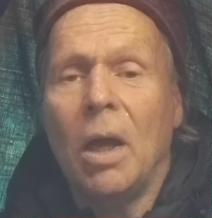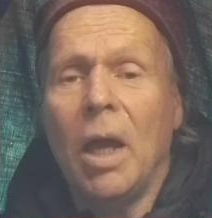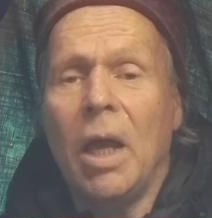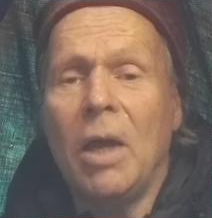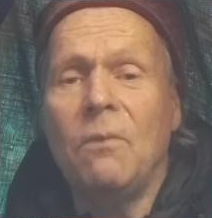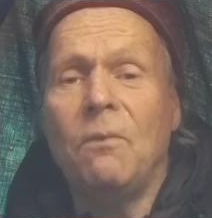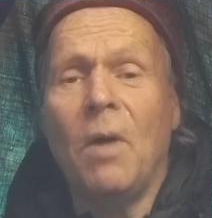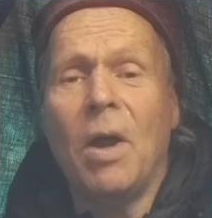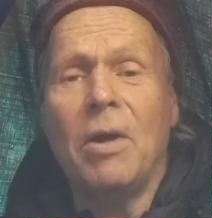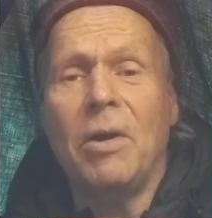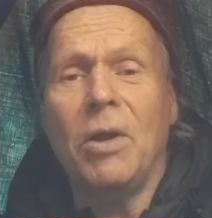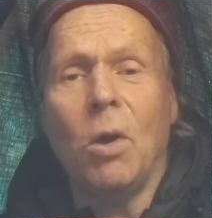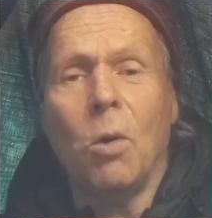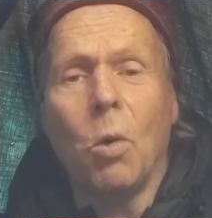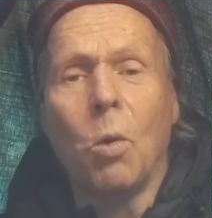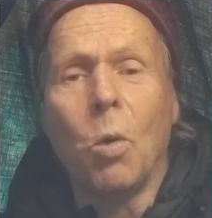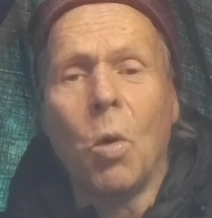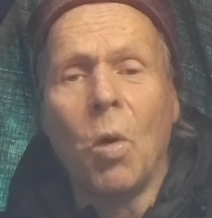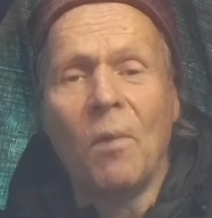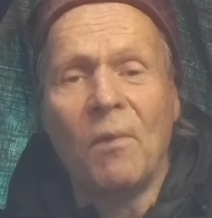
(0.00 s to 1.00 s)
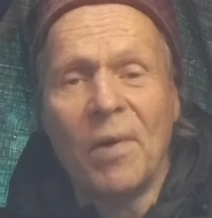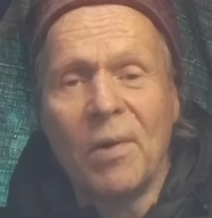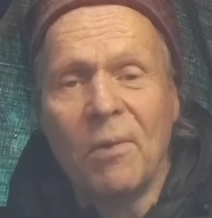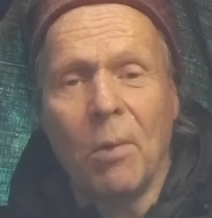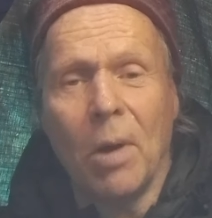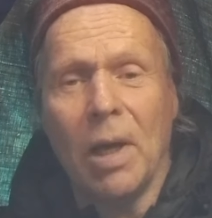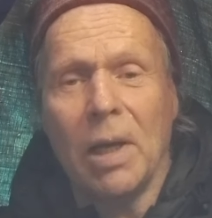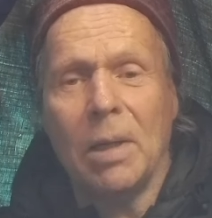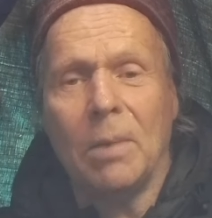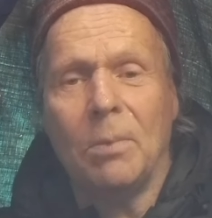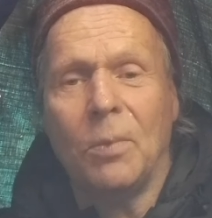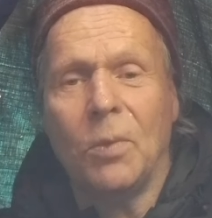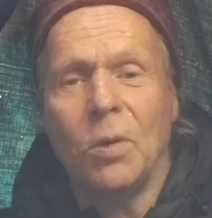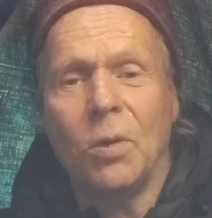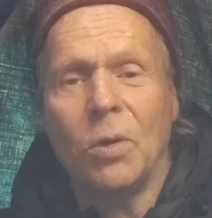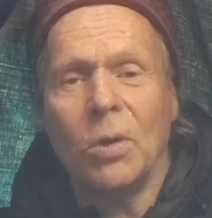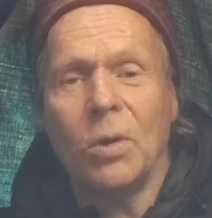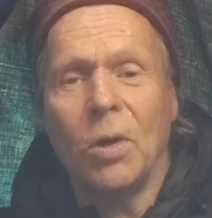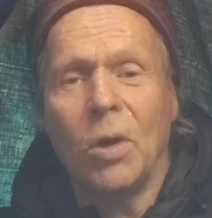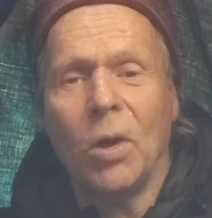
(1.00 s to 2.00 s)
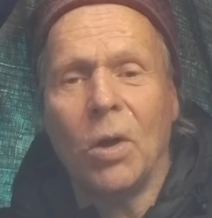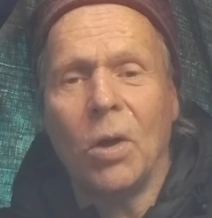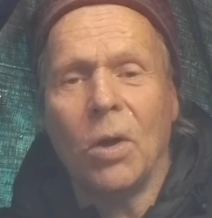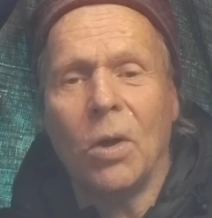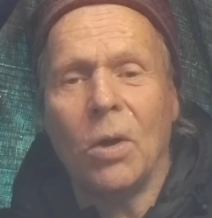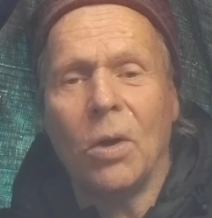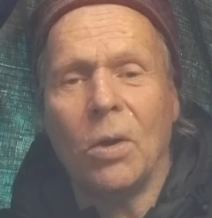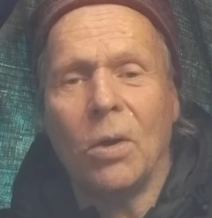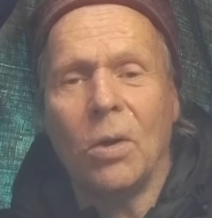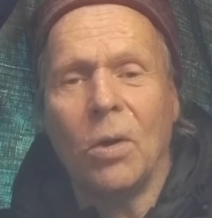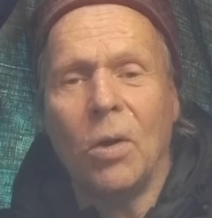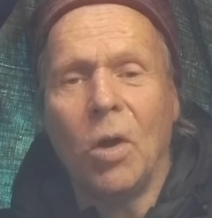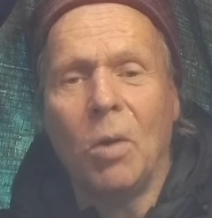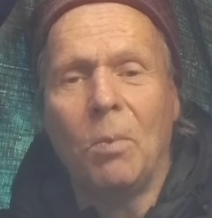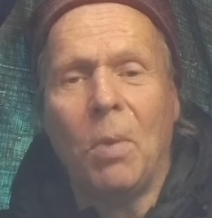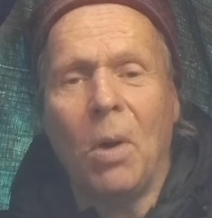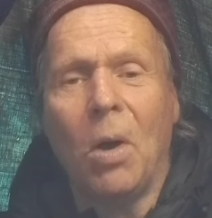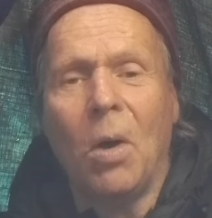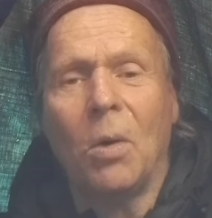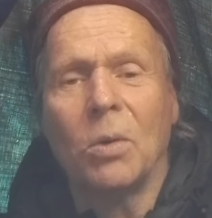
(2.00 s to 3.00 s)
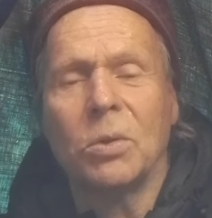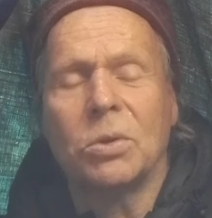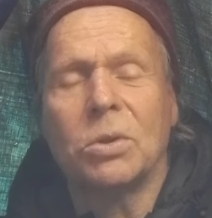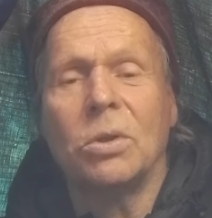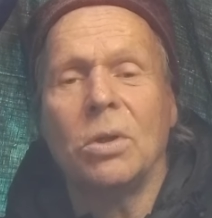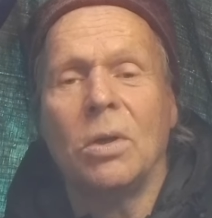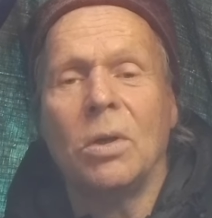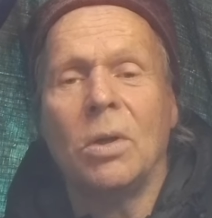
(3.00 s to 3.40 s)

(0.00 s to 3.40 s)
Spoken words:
and very overwhelmed about